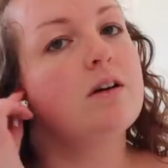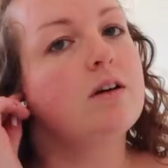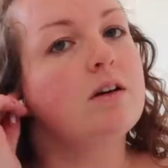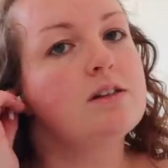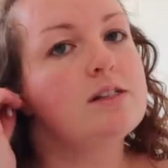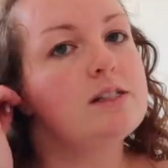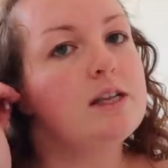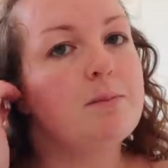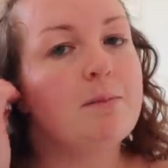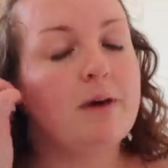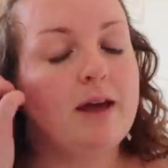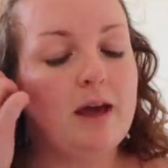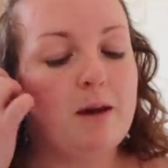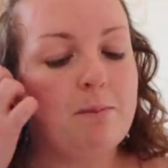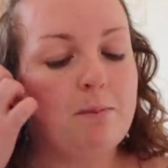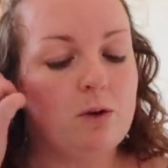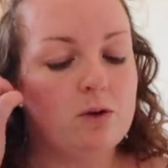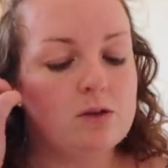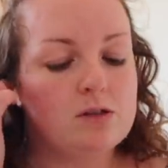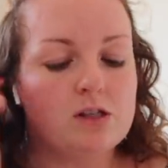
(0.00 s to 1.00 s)
I'm gonna stick my
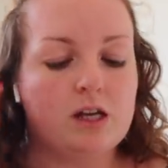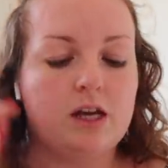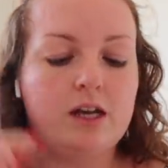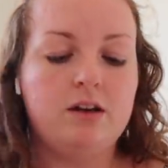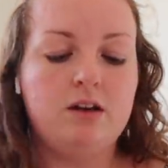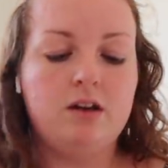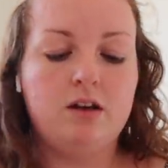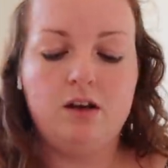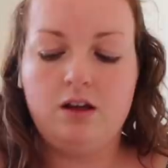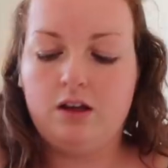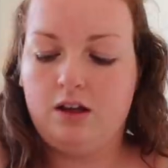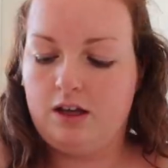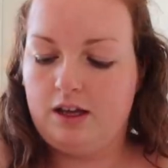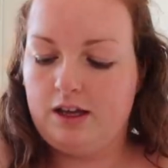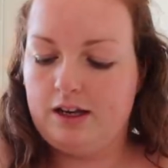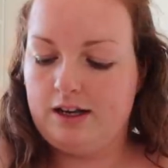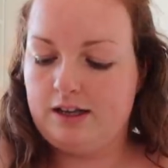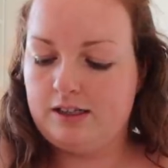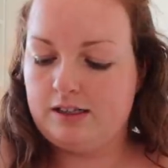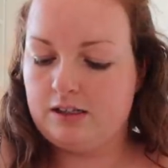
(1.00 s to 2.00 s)
AirPods in,
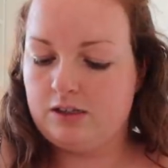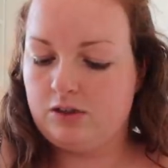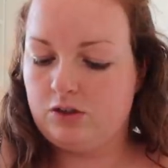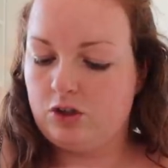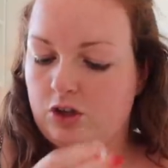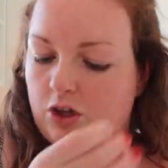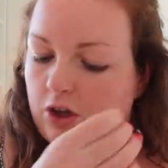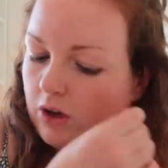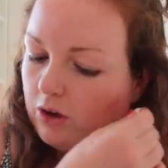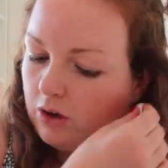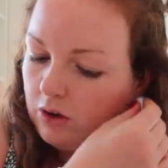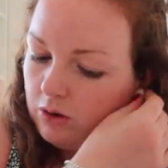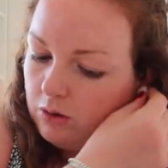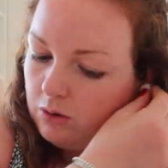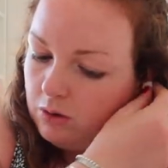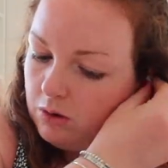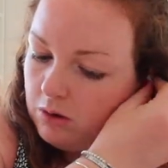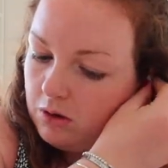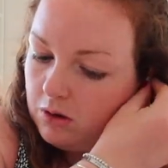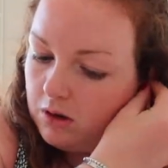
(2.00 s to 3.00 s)
listen
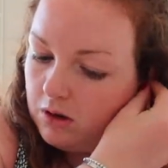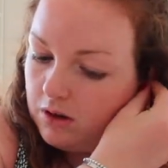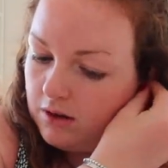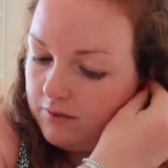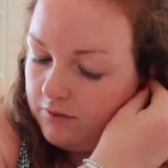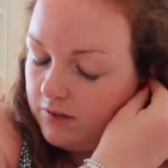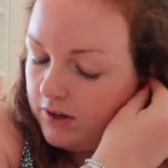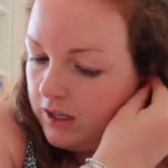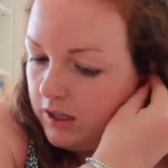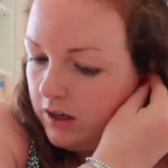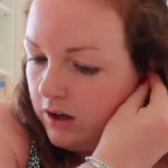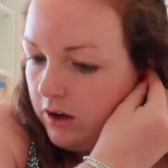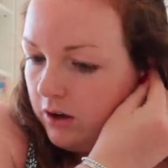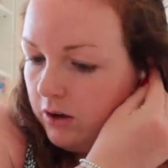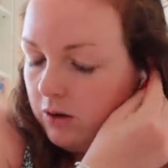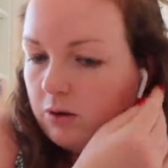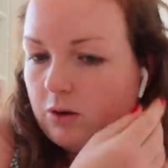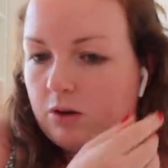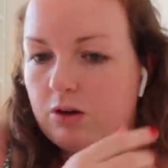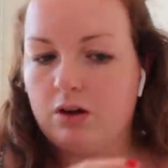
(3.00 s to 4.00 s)
to a
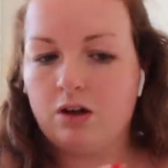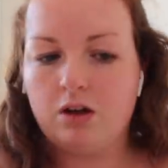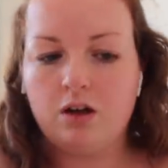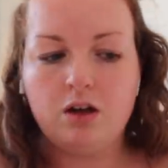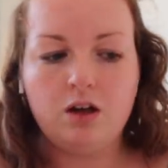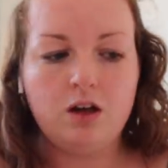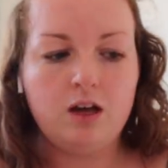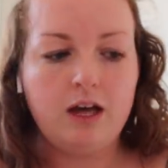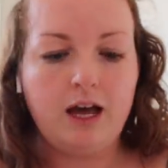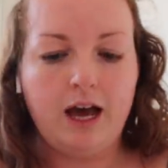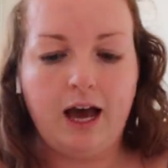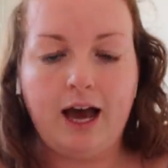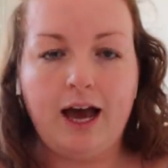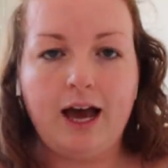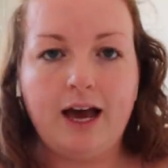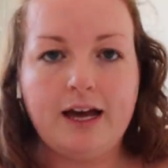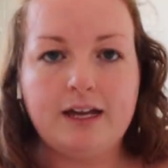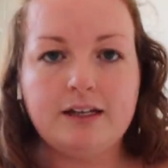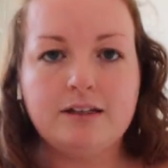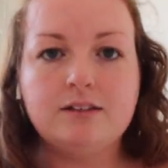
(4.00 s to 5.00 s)
video,
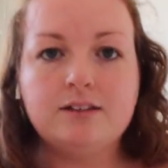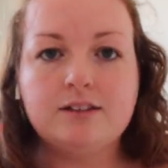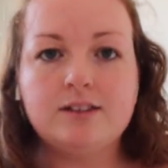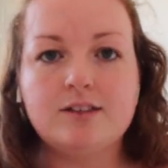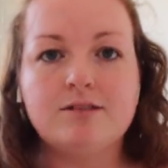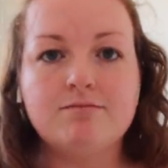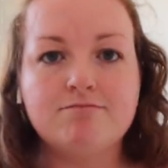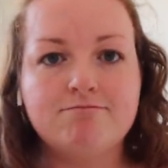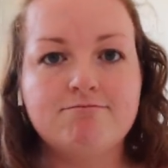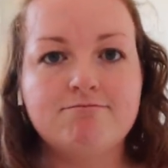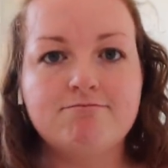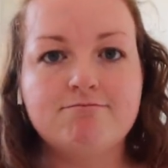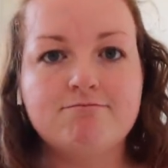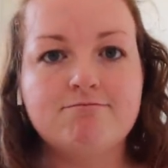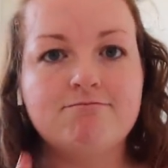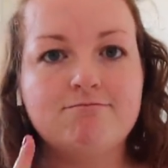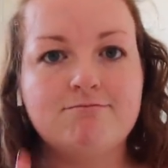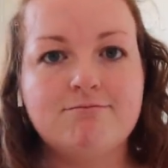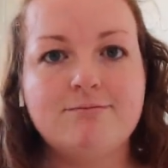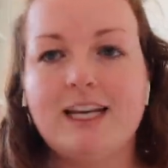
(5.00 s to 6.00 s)
and
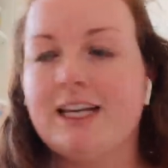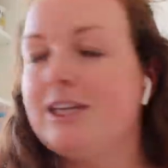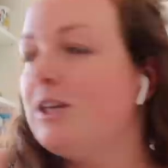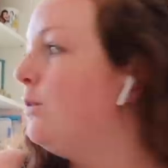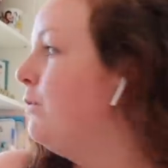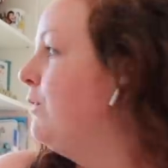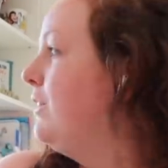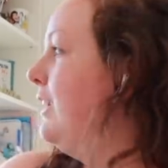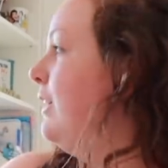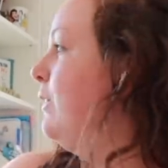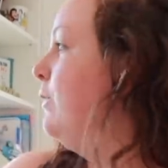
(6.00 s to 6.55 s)
take you on a